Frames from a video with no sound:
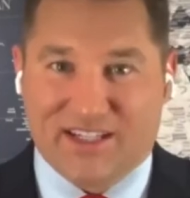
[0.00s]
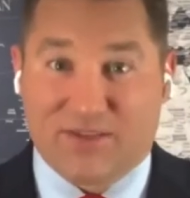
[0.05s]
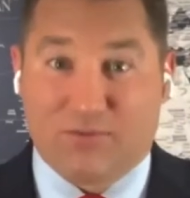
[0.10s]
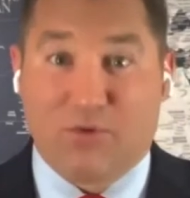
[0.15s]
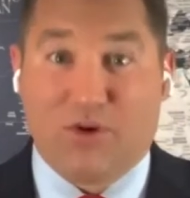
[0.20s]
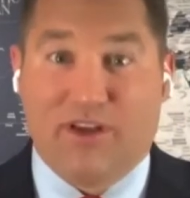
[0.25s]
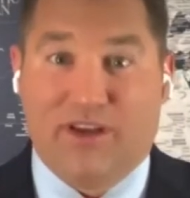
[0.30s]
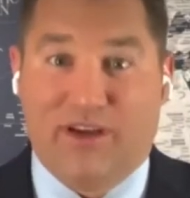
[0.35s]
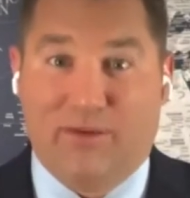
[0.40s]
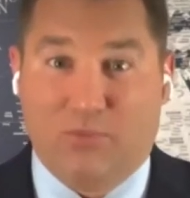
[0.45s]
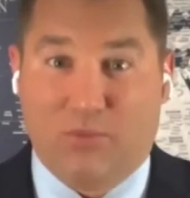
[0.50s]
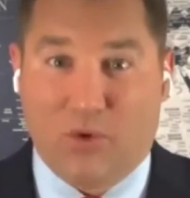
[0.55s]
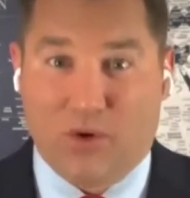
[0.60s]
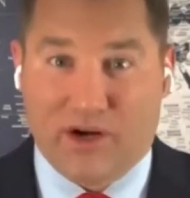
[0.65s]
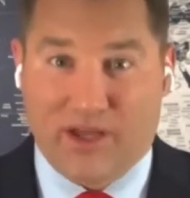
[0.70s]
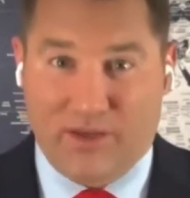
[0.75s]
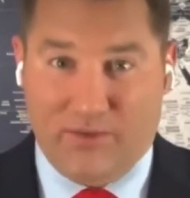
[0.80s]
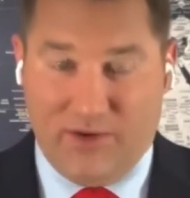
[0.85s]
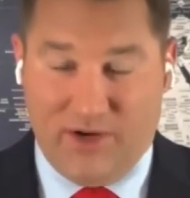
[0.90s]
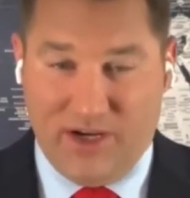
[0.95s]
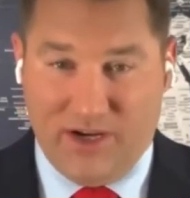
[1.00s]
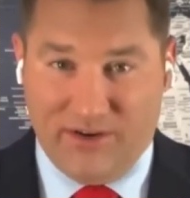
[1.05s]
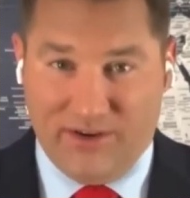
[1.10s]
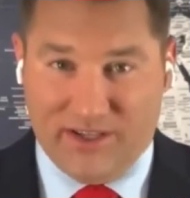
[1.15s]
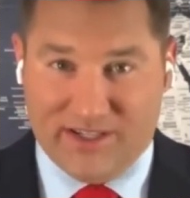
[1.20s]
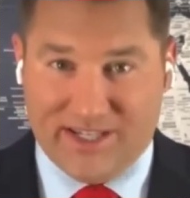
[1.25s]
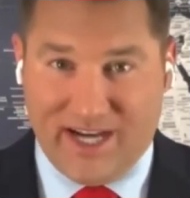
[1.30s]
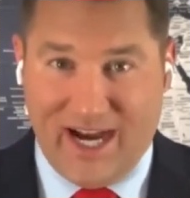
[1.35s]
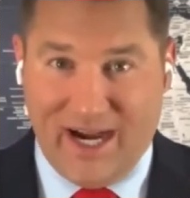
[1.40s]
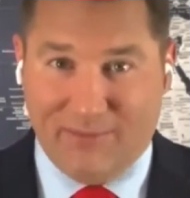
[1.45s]
it's really important that we know
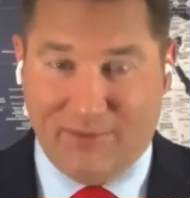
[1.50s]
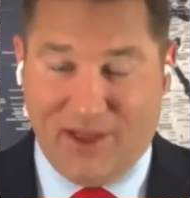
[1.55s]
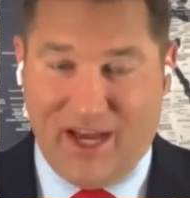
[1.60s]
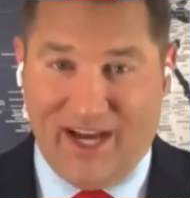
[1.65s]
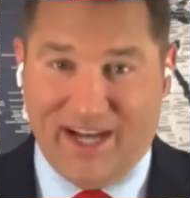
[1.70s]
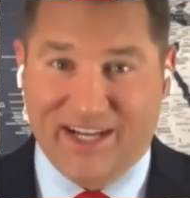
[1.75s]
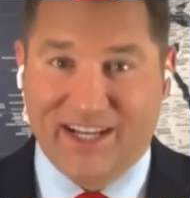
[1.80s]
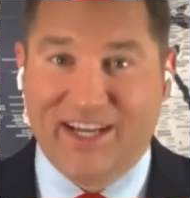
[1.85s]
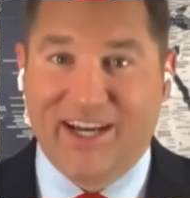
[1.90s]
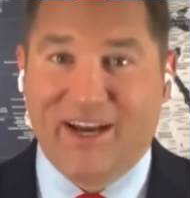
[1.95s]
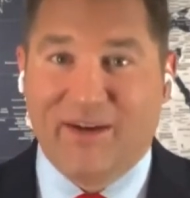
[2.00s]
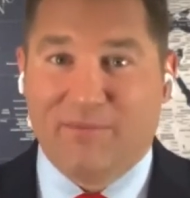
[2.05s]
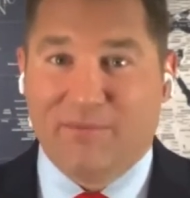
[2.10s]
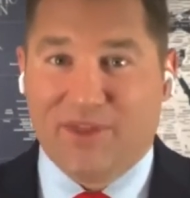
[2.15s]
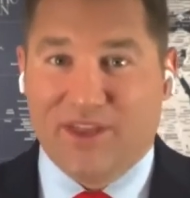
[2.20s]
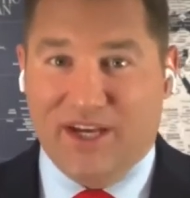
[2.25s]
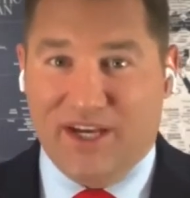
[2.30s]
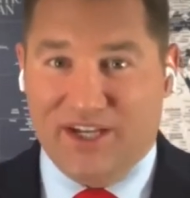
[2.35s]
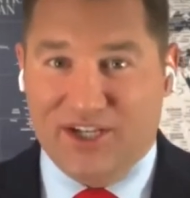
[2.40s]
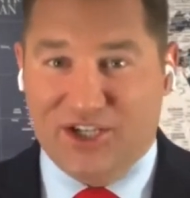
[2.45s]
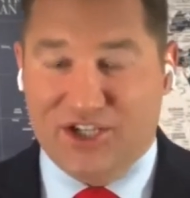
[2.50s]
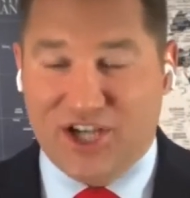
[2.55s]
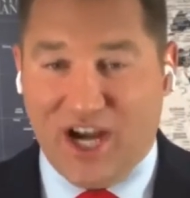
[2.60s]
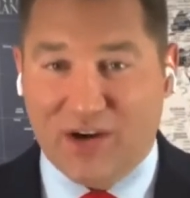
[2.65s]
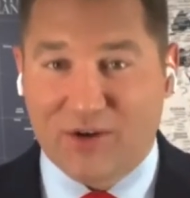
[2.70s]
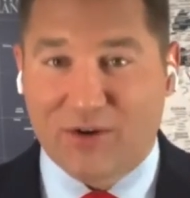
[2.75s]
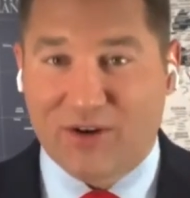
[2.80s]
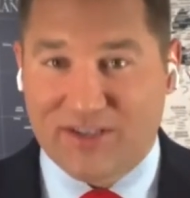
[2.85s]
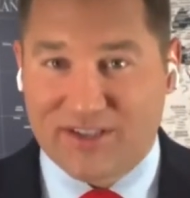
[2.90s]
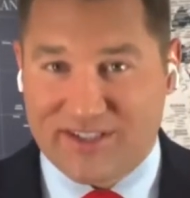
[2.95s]
the timeline. The
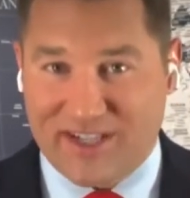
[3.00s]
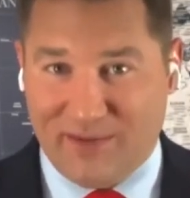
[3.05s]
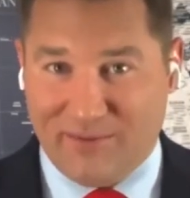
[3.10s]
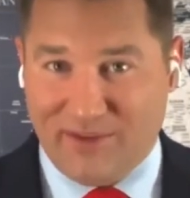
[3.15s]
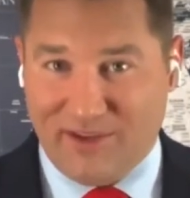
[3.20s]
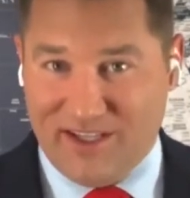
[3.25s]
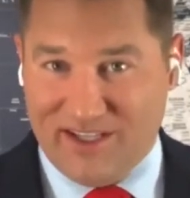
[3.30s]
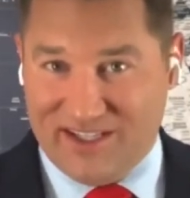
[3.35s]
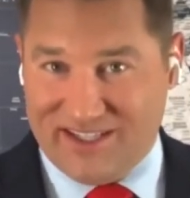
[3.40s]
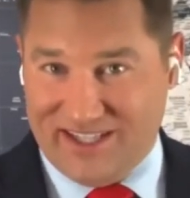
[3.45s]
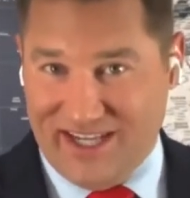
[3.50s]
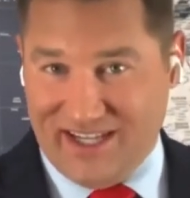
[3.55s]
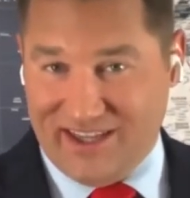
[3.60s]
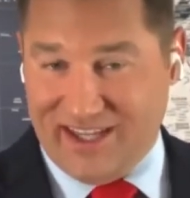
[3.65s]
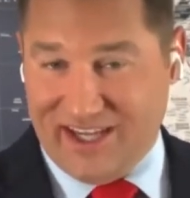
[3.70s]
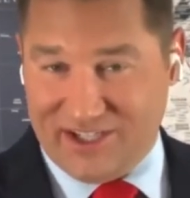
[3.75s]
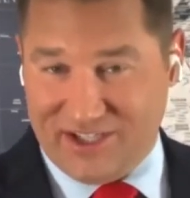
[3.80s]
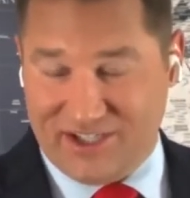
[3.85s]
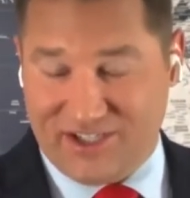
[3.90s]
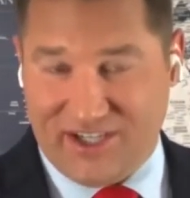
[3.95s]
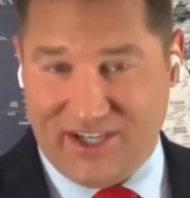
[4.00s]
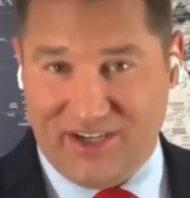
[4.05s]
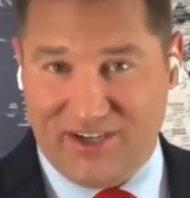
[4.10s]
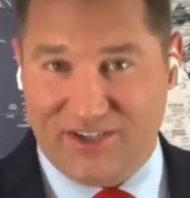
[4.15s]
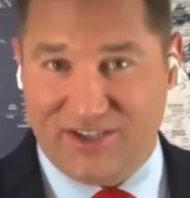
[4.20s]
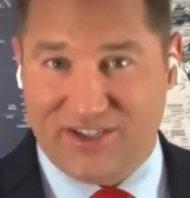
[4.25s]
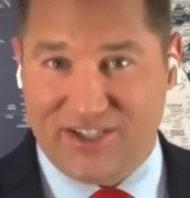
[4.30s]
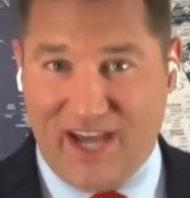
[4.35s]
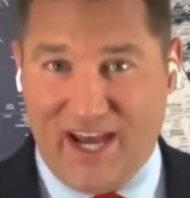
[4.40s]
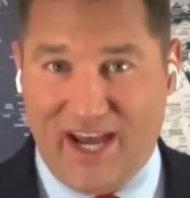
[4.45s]
General Assembly, the state
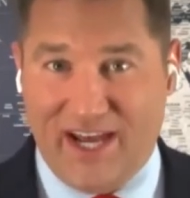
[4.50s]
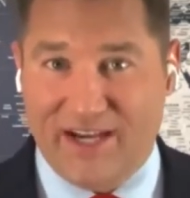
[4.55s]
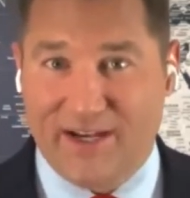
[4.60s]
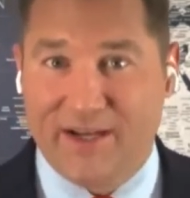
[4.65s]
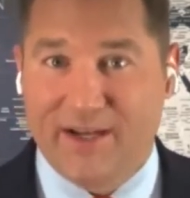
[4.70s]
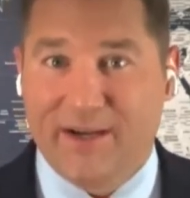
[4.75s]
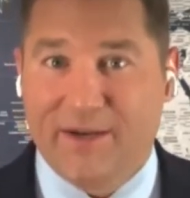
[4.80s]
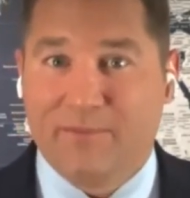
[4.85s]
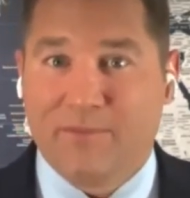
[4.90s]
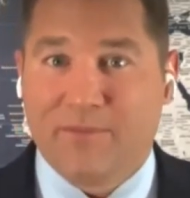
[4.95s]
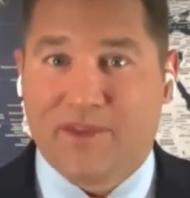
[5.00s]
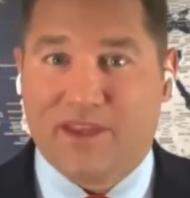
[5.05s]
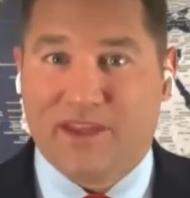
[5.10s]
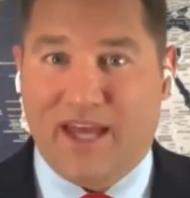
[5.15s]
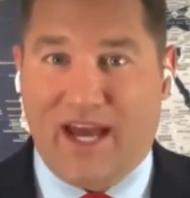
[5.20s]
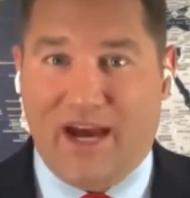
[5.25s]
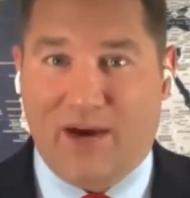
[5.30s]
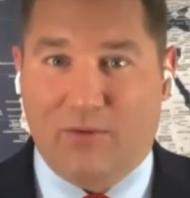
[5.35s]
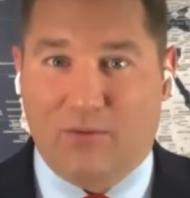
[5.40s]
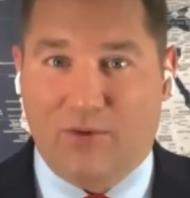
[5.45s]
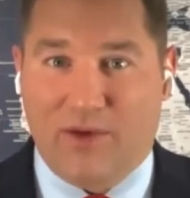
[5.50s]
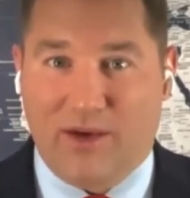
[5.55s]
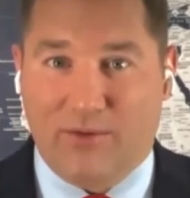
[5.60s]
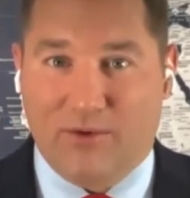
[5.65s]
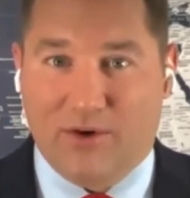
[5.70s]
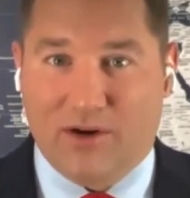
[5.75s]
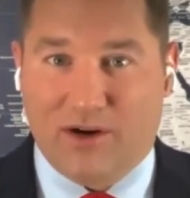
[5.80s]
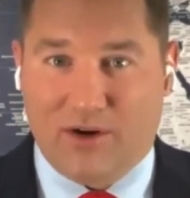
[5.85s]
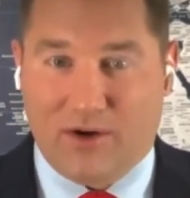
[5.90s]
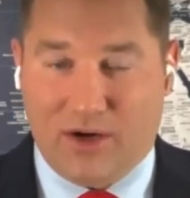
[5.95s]
legislature, said that we
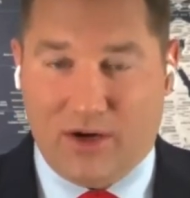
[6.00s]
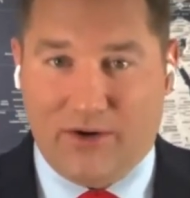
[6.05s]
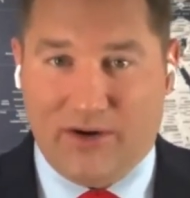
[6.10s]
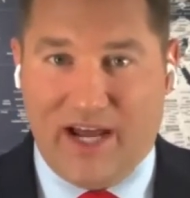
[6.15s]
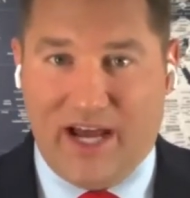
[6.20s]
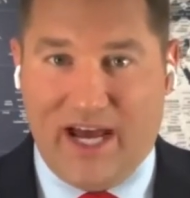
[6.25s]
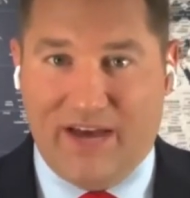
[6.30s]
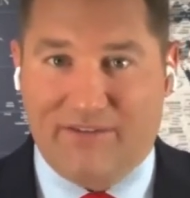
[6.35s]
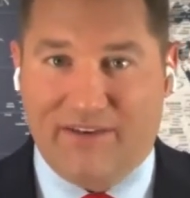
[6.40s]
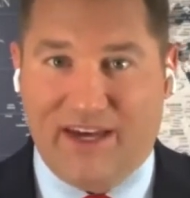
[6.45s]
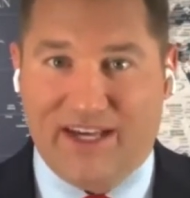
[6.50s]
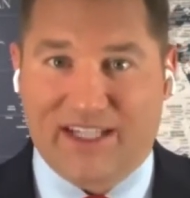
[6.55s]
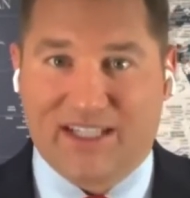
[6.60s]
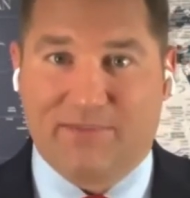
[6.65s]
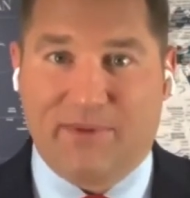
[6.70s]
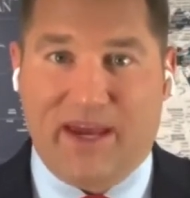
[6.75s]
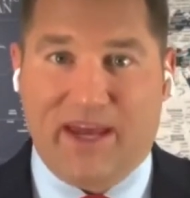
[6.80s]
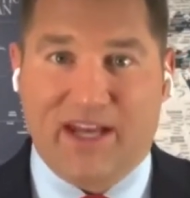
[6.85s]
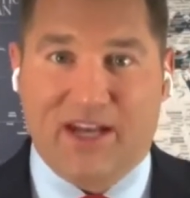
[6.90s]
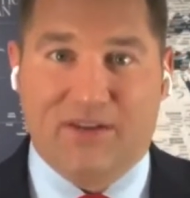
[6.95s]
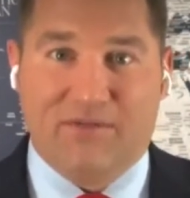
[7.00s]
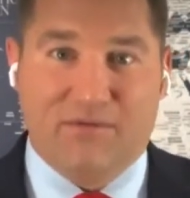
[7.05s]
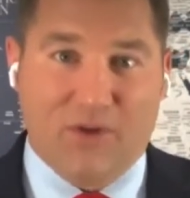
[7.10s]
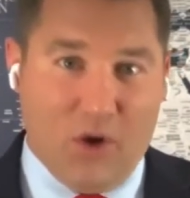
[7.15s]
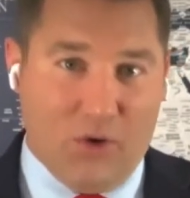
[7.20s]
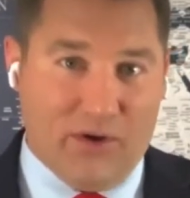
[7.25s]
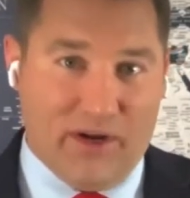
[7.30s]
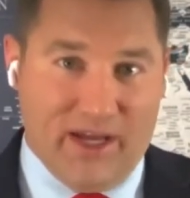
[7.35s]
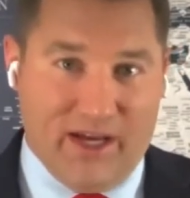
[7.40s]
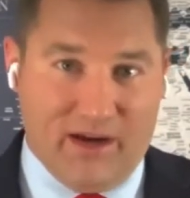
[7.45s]
were going to have expanded
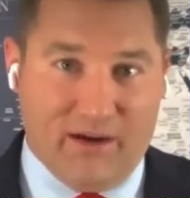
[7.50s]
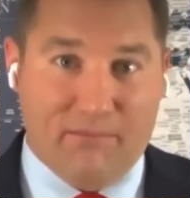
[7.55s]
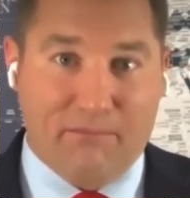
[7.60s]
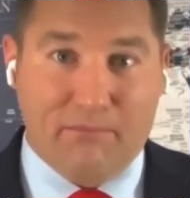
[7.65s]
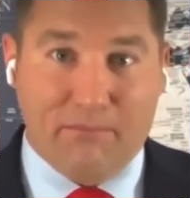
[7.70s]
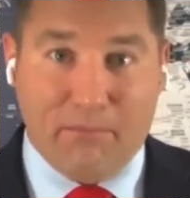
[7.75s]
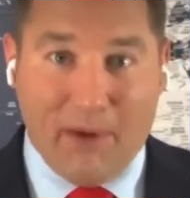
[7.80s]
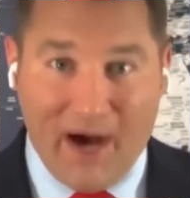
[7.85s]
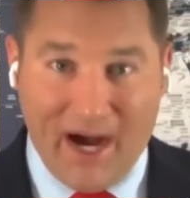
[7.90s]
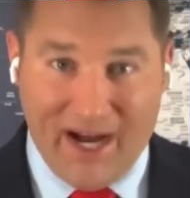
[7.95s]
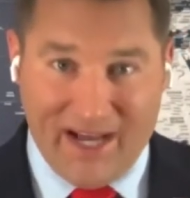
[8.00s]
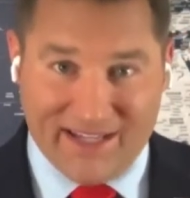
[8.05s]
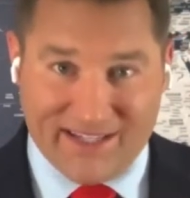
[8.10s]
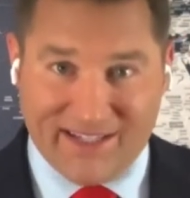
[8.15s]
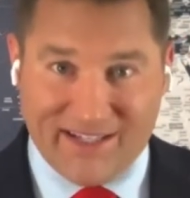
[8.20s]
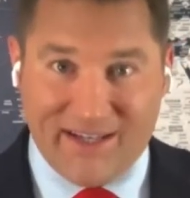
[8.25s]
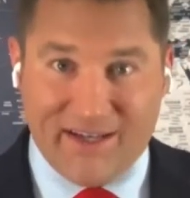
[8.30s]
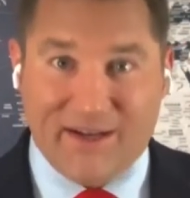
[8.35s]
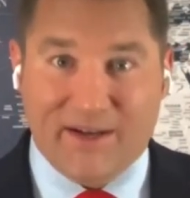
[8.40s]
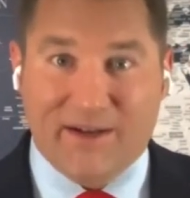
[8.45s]
voting, but